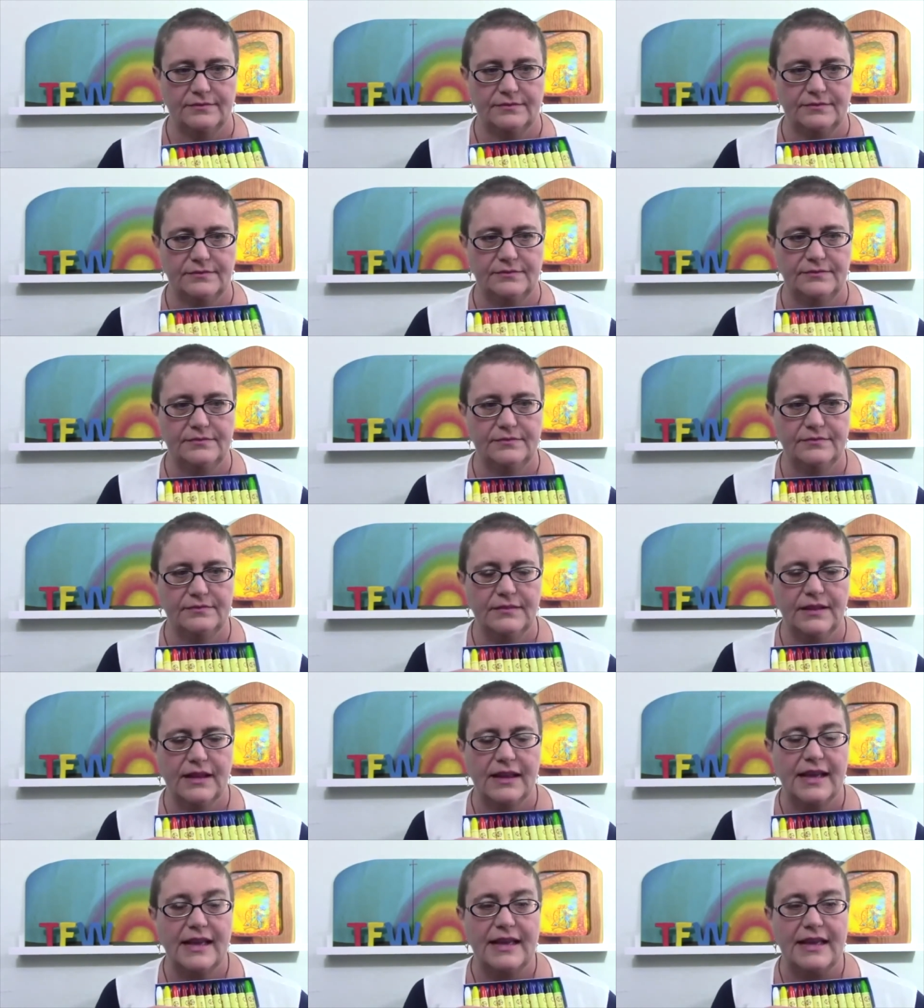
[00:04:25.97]
Mm-hmm.
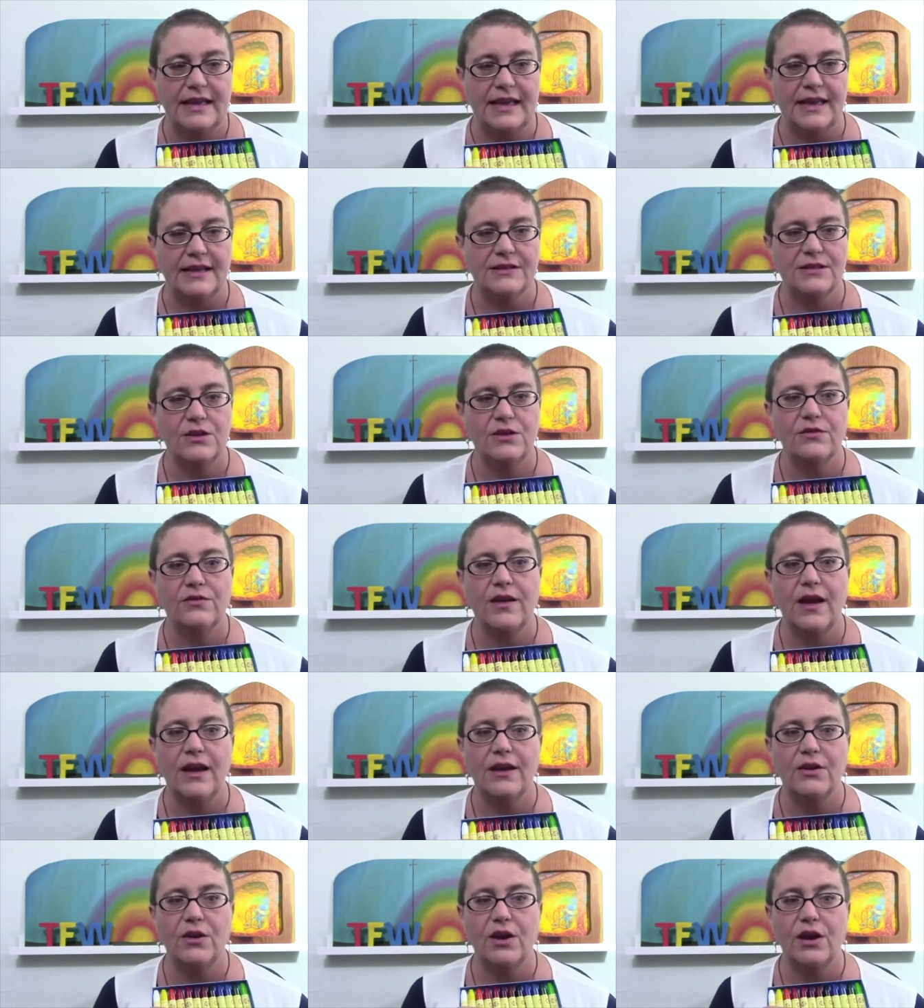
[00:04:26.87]
Yes, they're
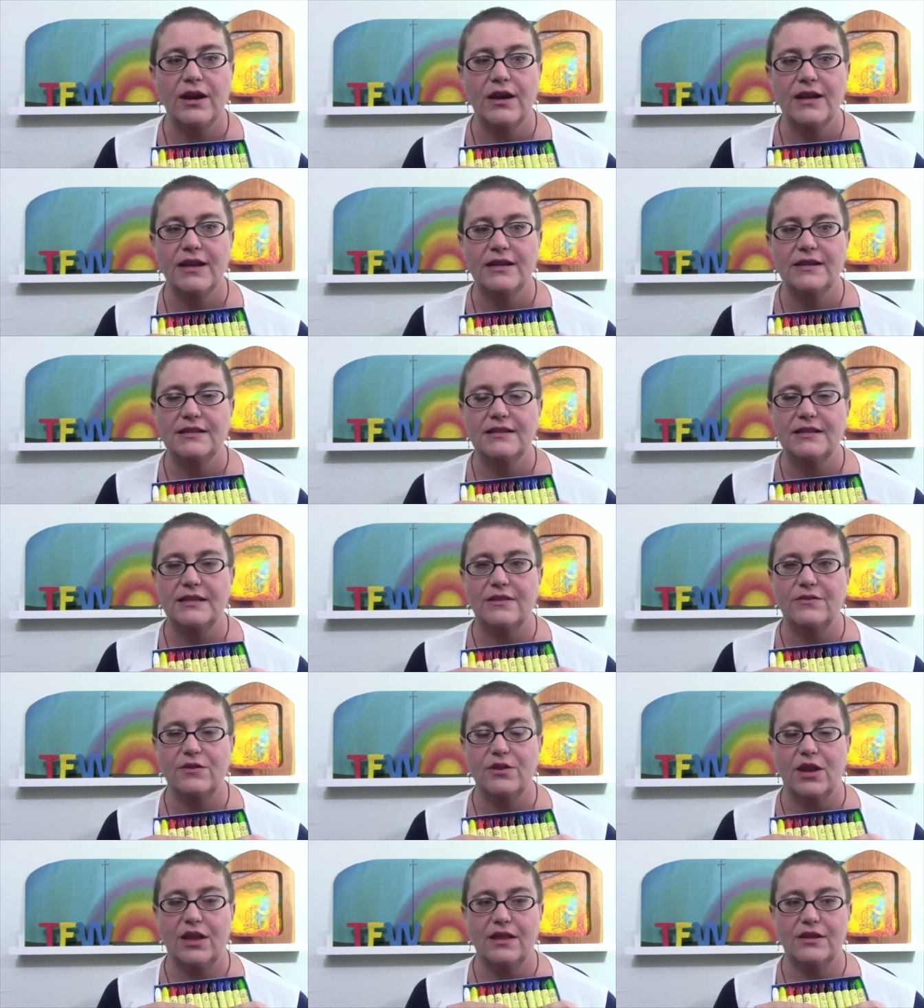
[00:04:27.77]
fat crayons, and
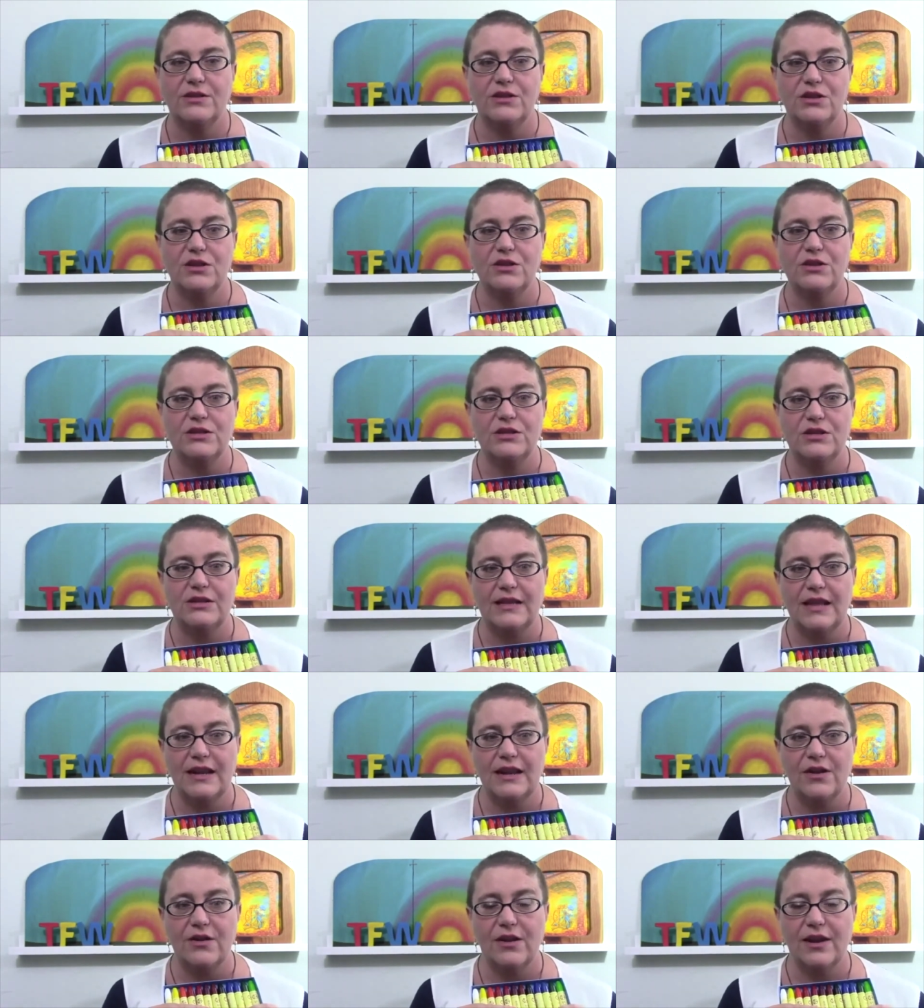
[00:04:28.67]
if your kids are used to
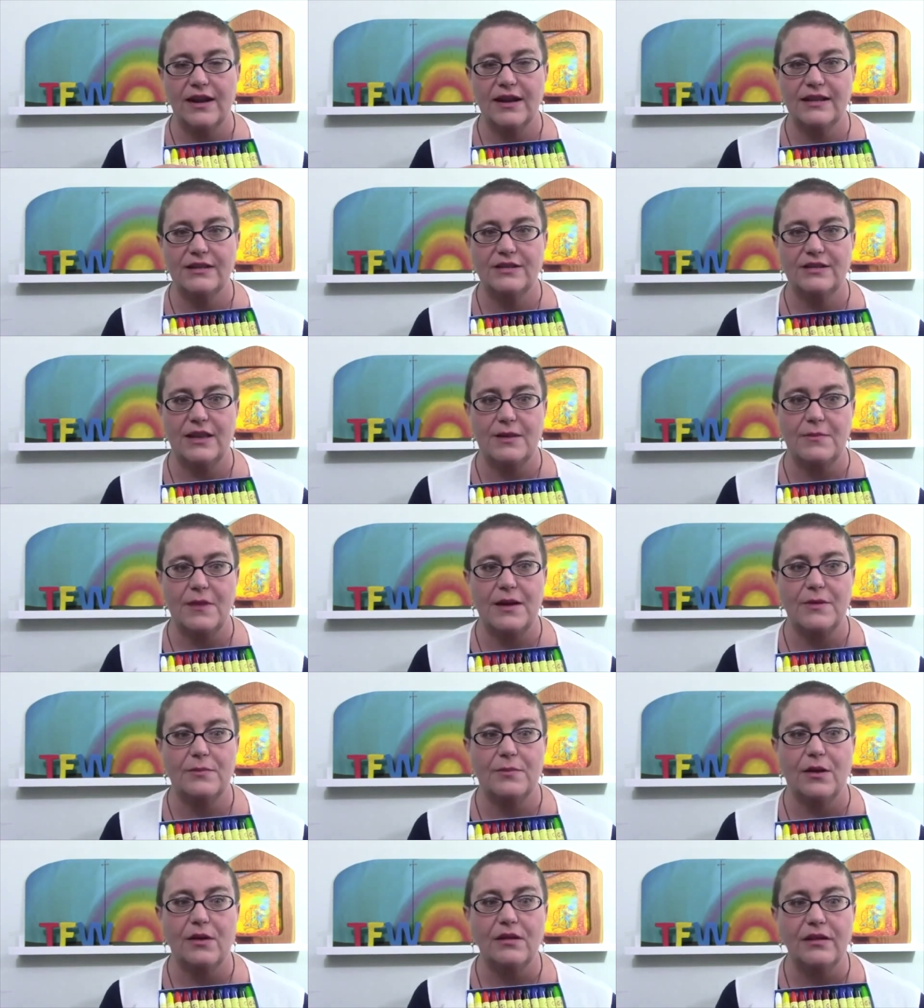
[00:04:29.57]
skinny crayons, they
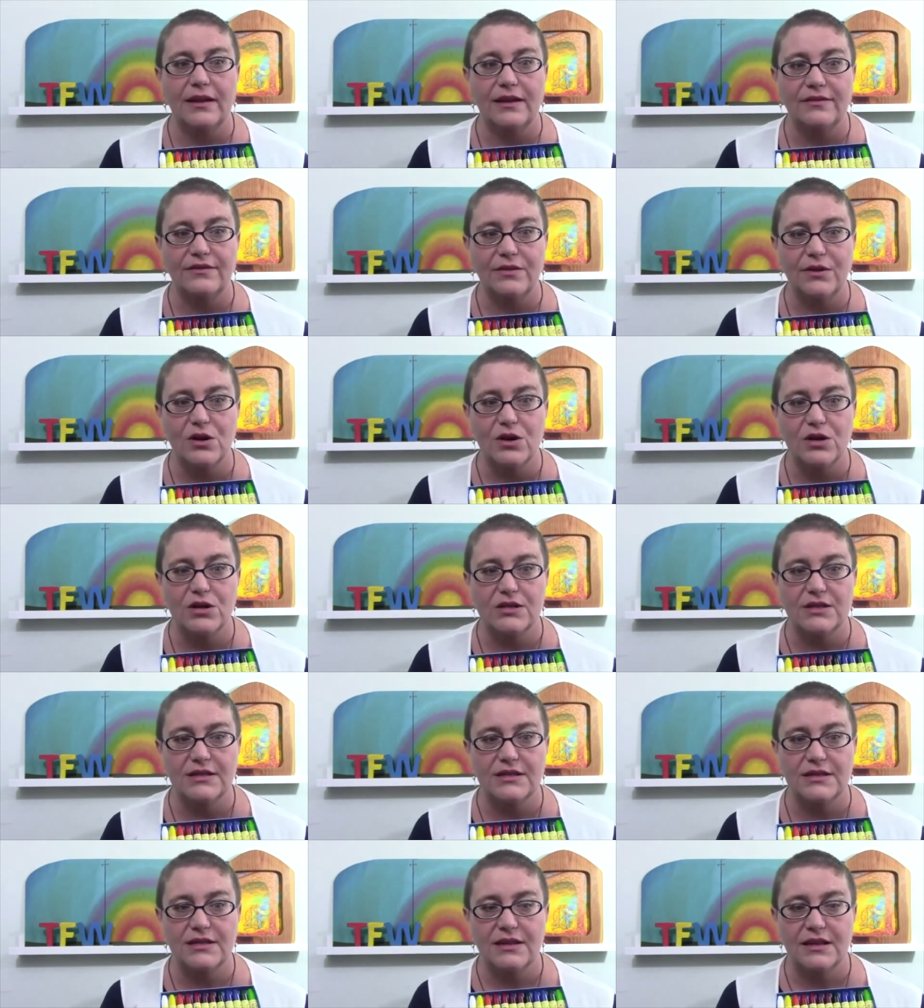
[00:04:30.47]
might bulk at
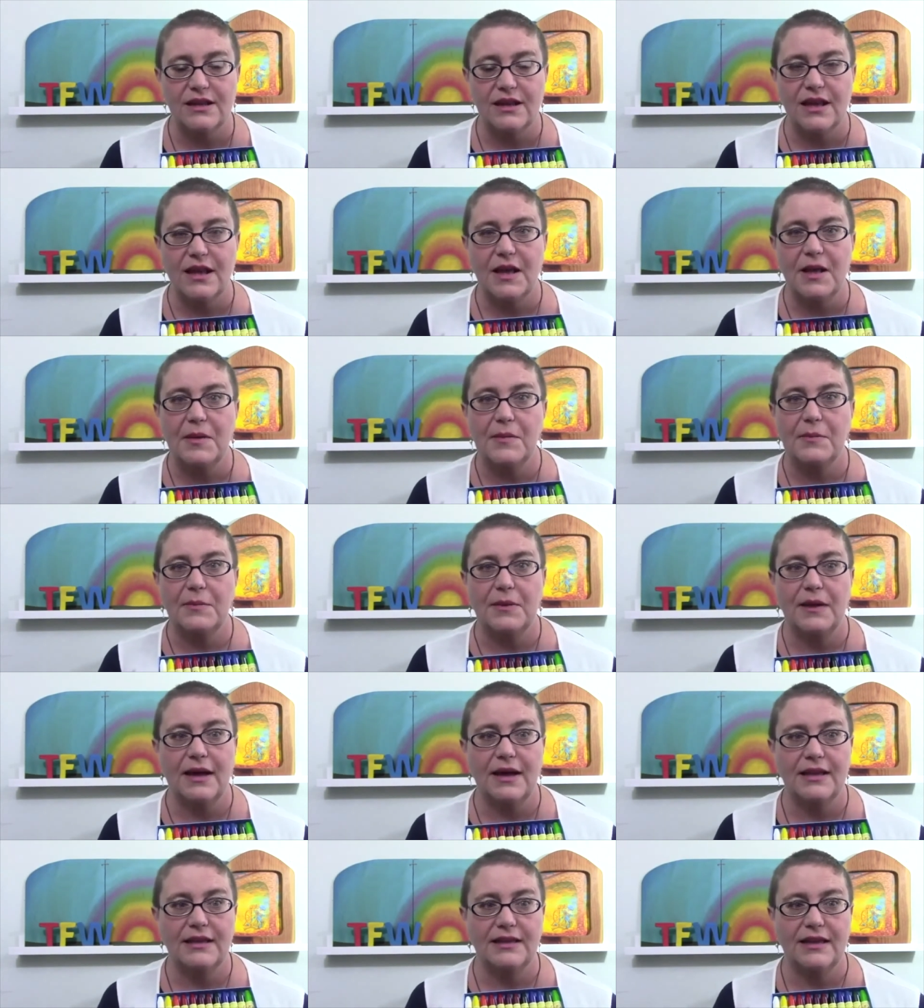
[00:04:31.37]
first,
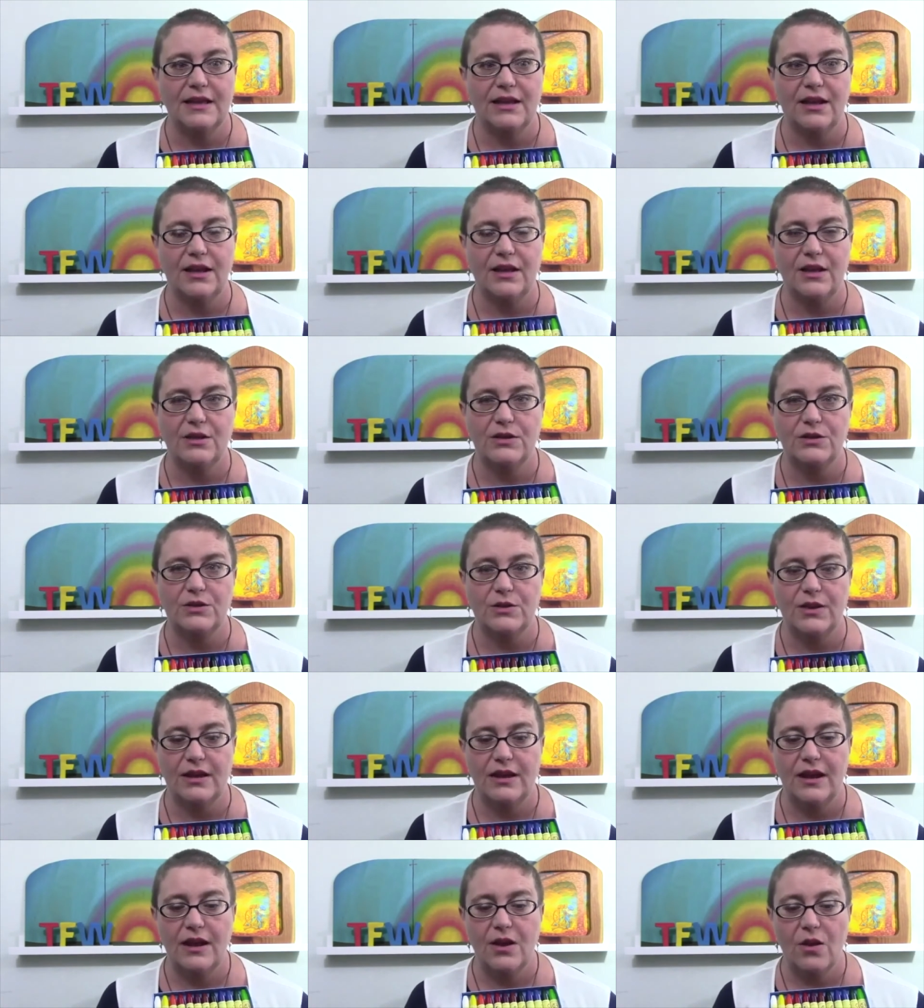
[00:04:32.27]
but they get used to
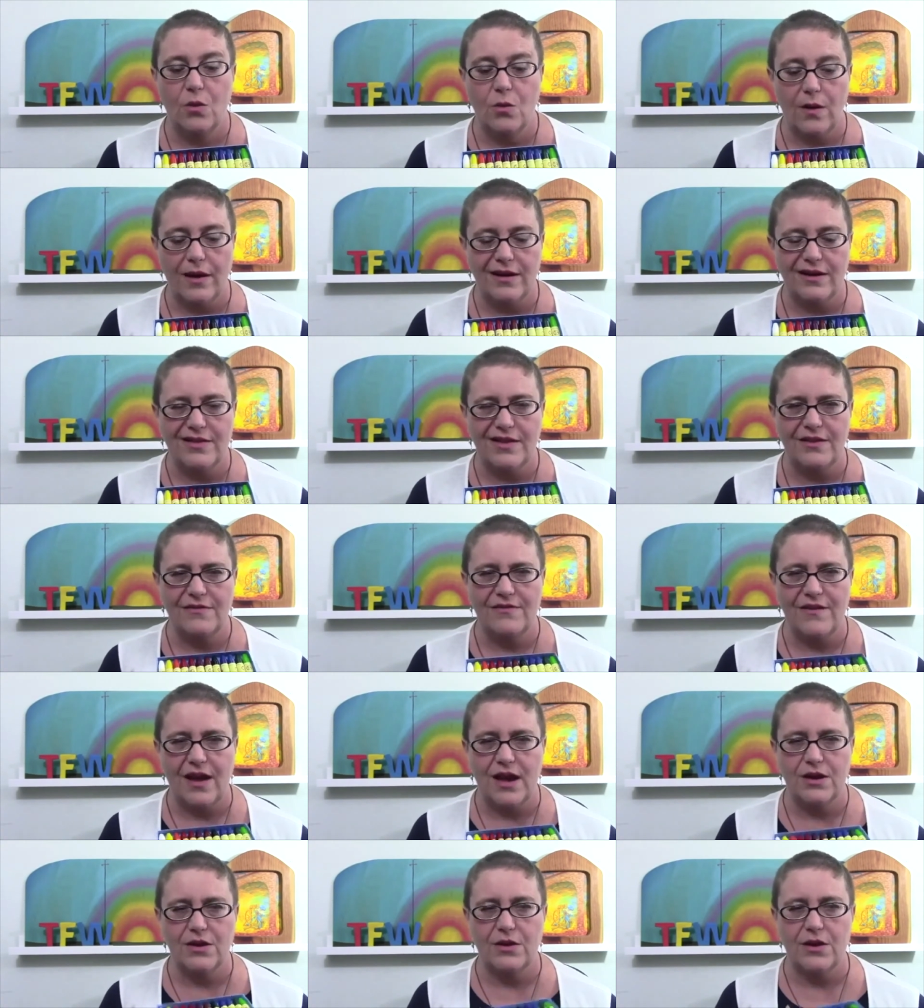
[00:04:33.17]
it. Why are they
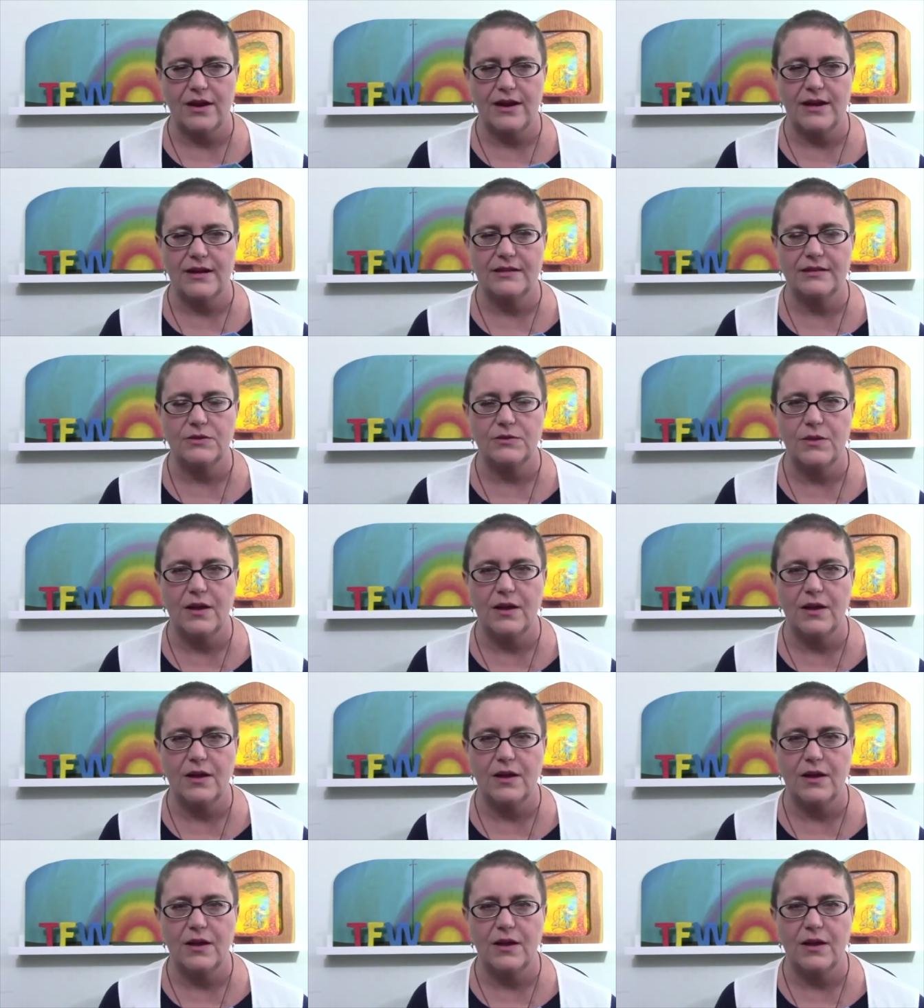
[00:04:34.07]
fat crayons?